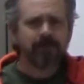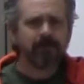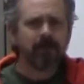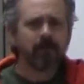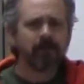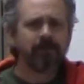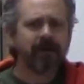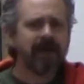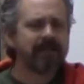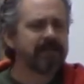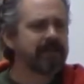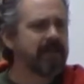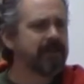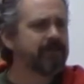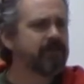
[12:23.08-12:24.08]
but when
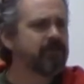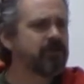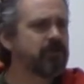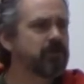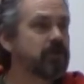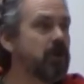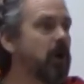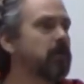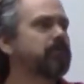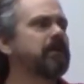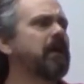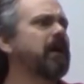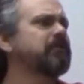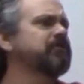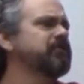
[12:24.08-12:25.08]
Pilate gave the Jews carte
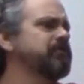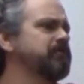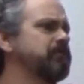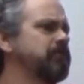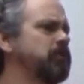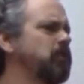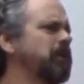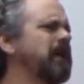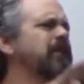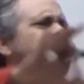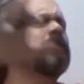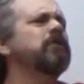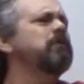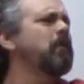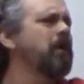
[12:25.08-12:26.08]
blanche, do whatever
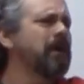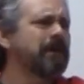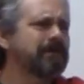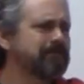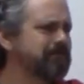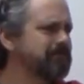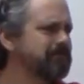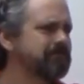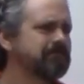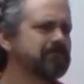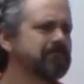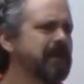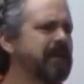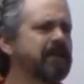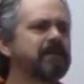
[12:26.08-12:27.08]
you want,
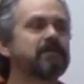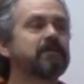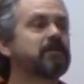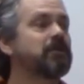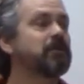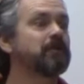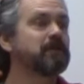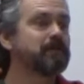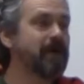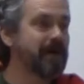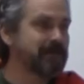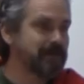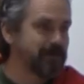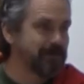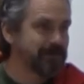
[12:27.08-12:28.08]
make it as secure as
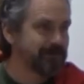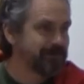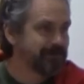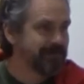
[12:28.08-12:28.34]
possible.